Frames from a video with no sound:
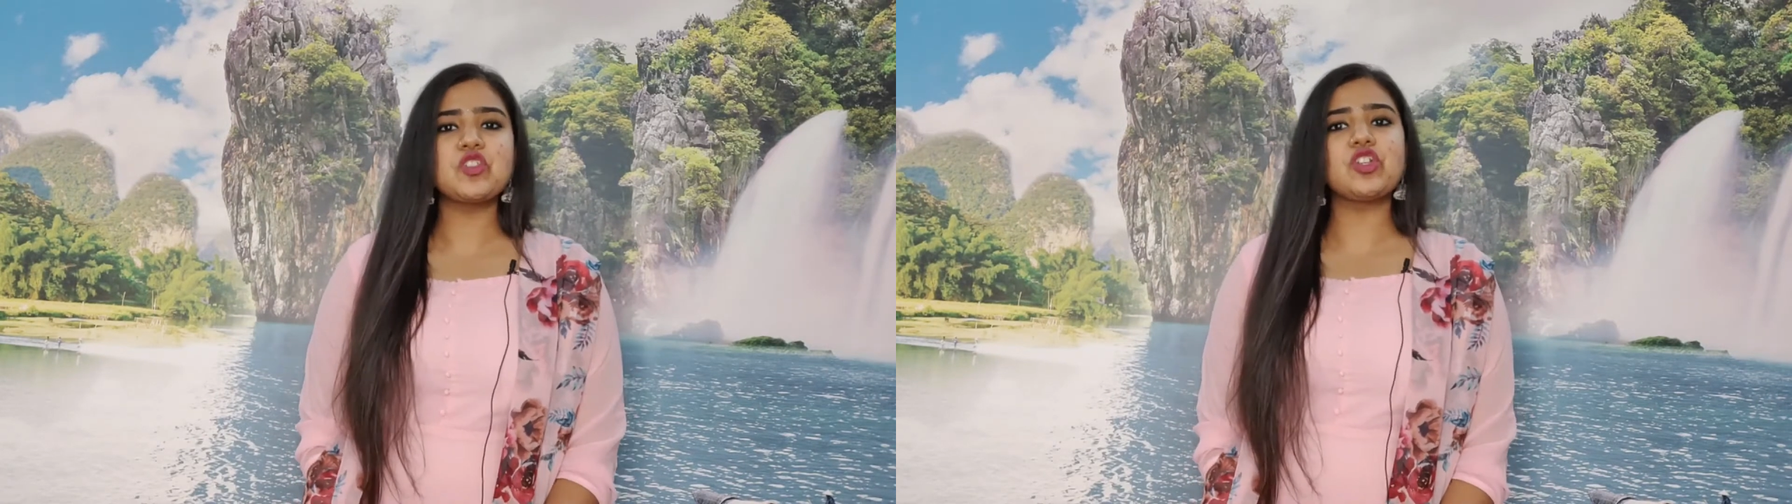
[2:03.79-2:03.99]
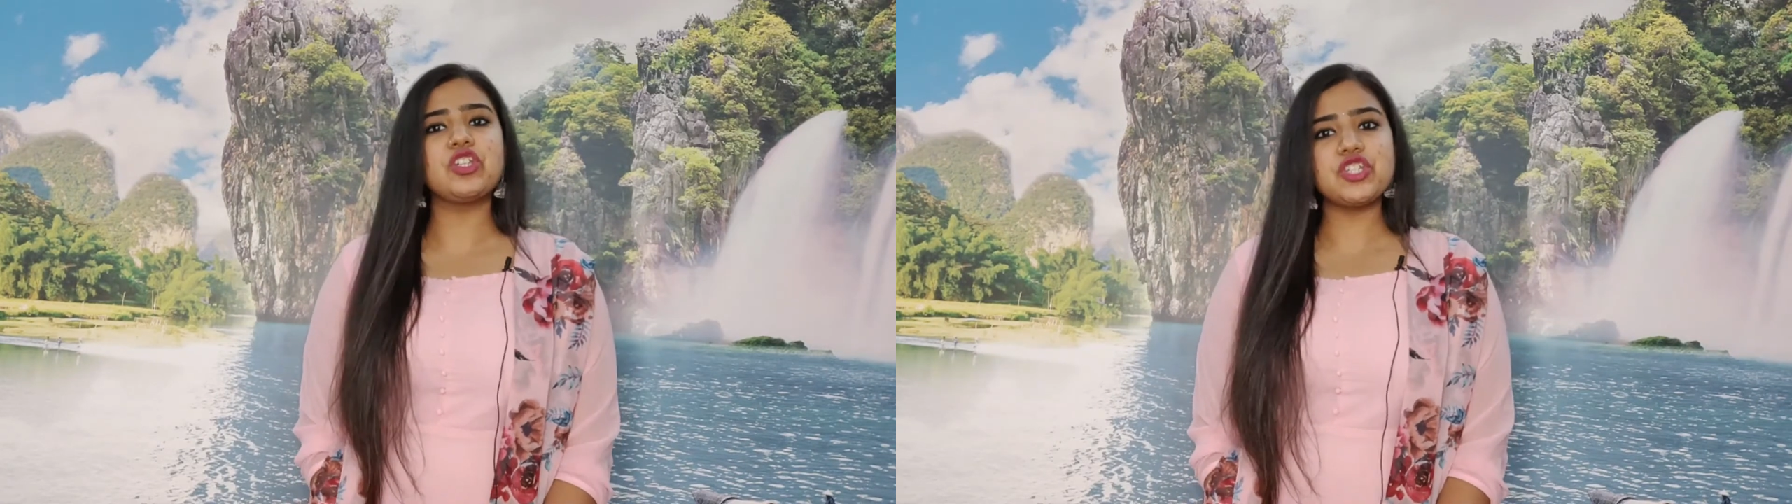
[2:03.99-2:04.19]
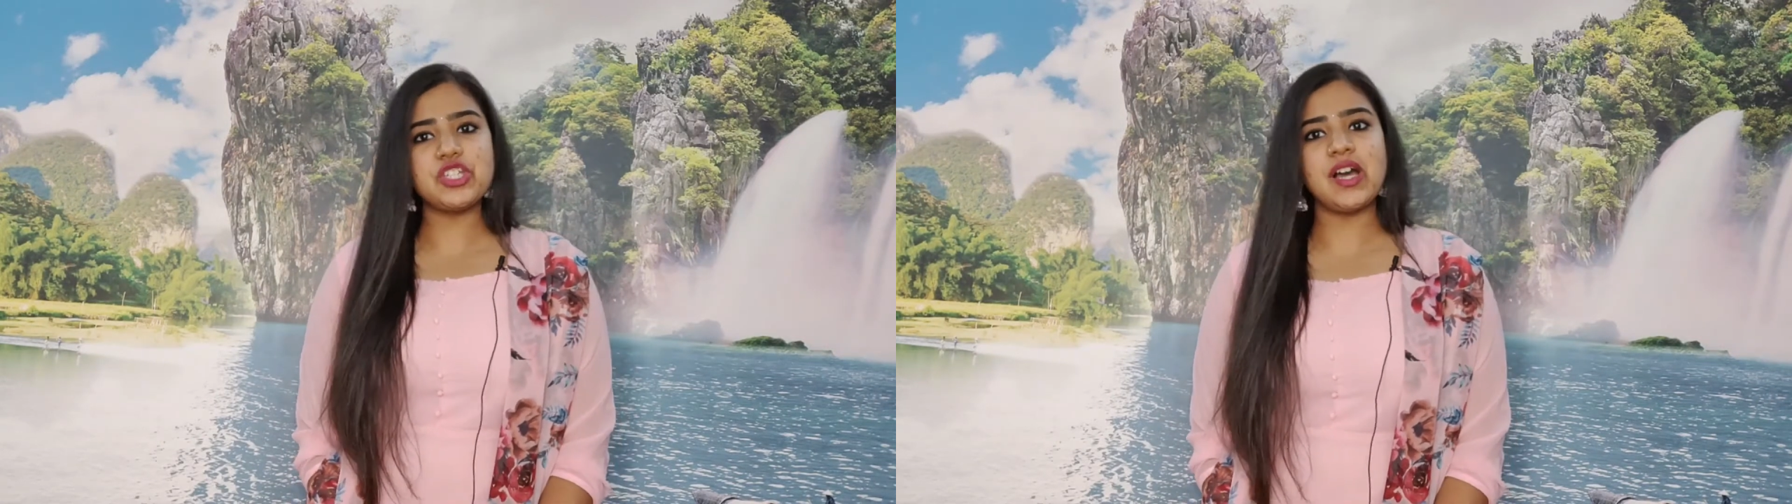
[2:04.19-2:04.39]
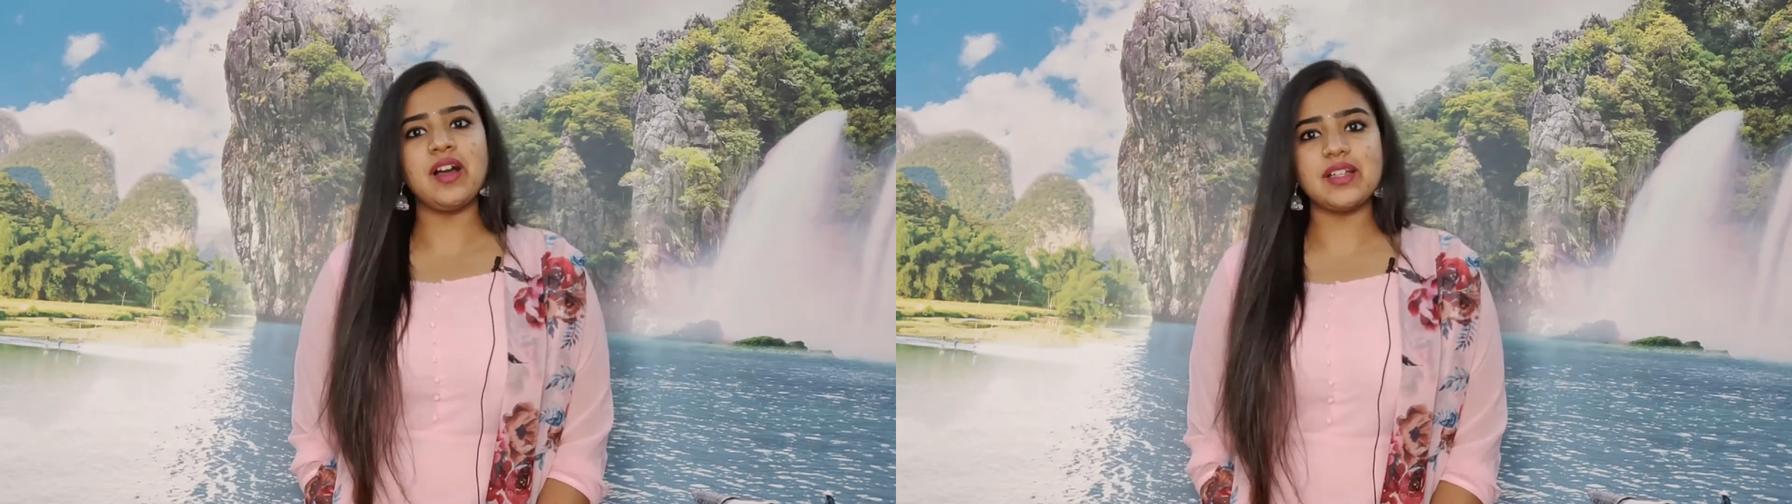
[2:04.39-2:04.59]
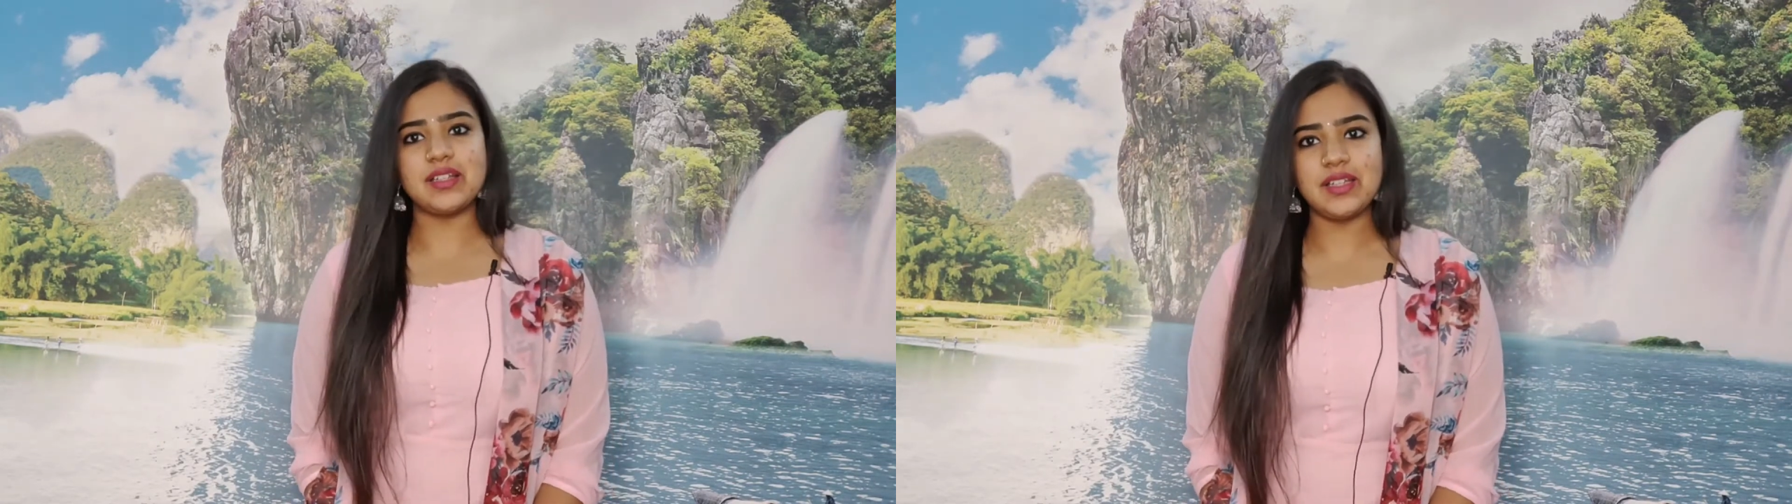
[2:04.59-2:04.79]
So
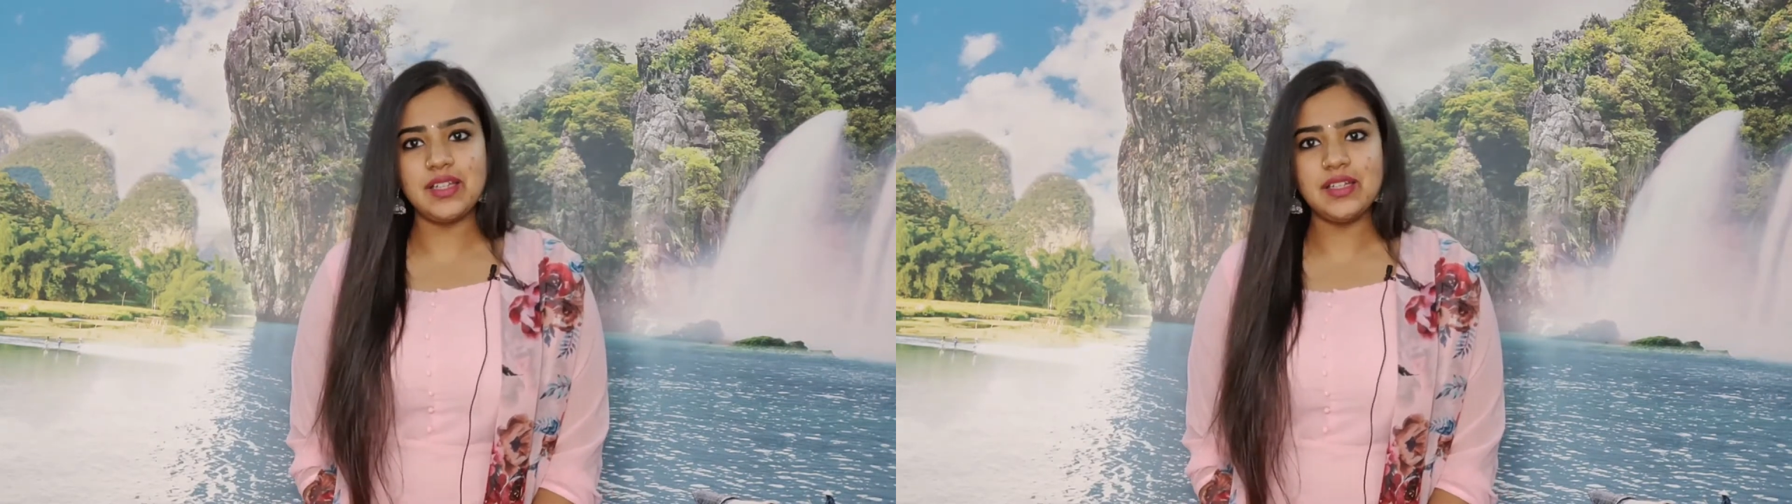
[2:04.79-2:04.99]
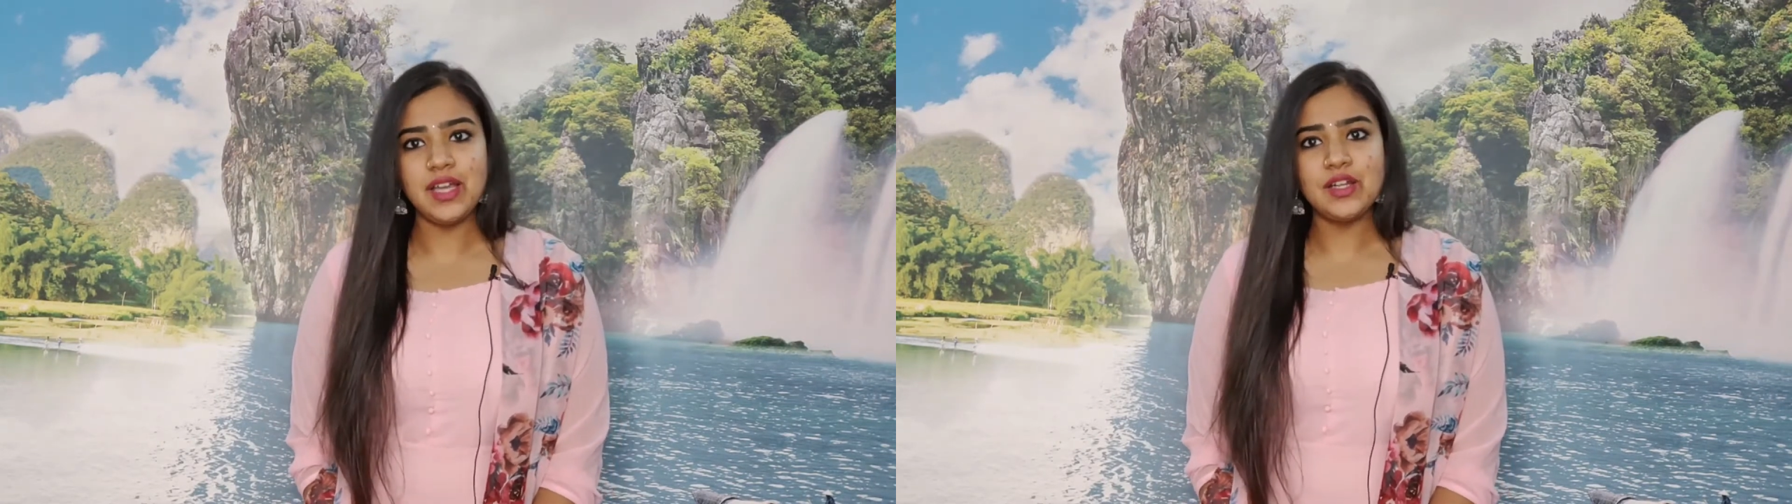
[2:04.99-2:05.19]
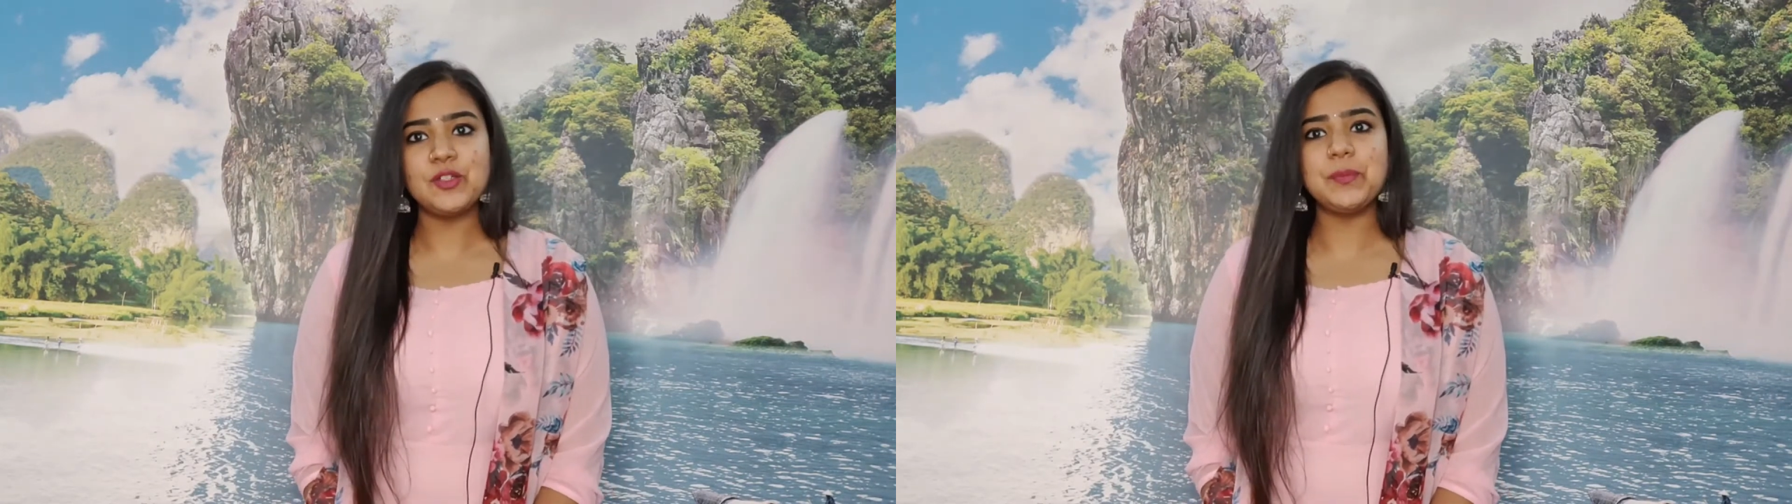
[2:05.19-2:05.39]
Krishna agreed